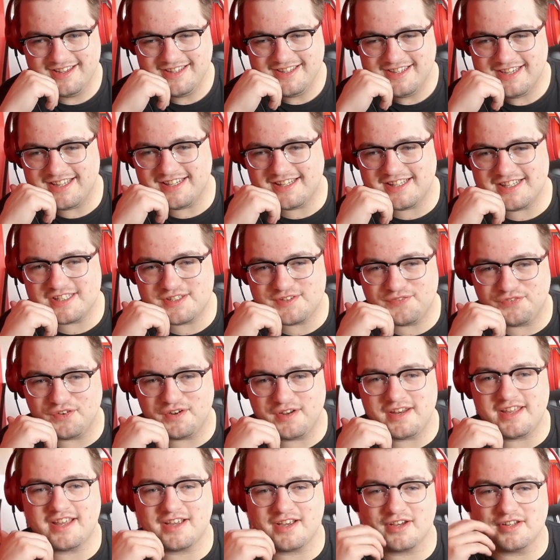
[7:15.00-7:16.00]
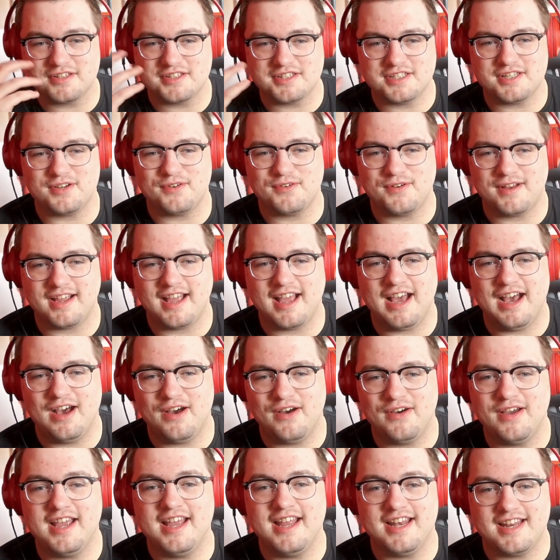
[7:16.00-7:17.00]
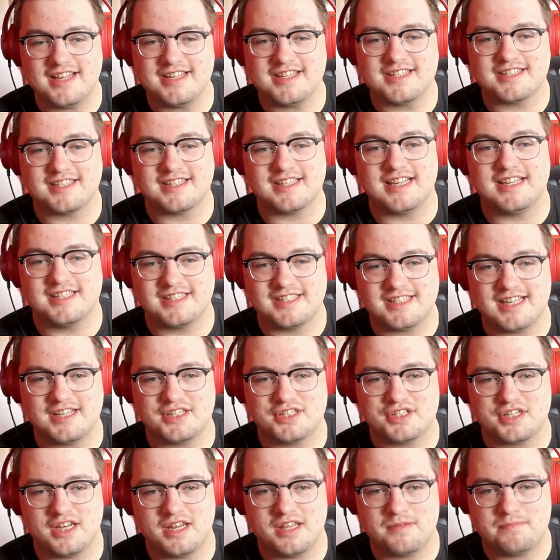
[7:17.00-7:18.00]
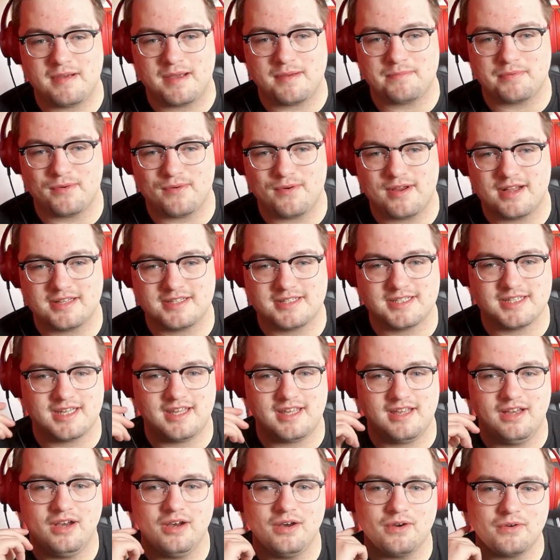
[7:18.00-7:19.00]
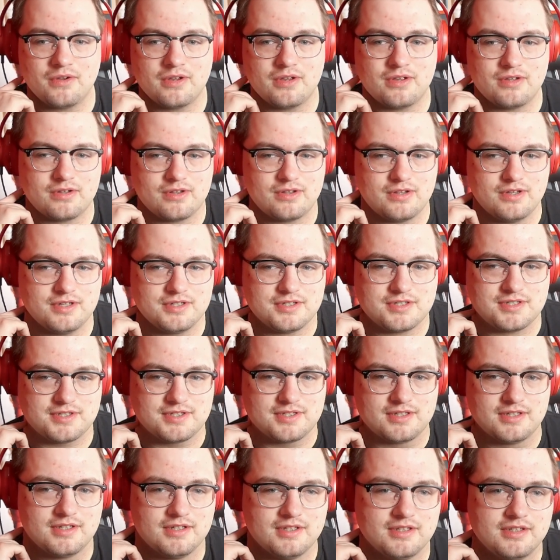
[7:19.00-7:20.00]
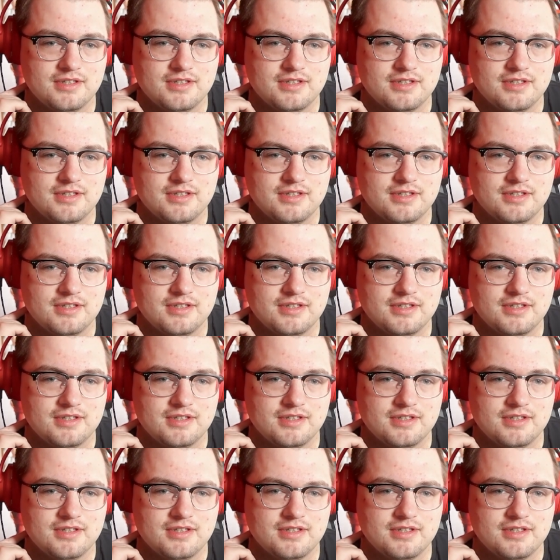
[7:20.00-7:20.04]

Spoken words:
is funny on? Considering huh? How it is essentially paparazzi. Oh, come on. Goodness.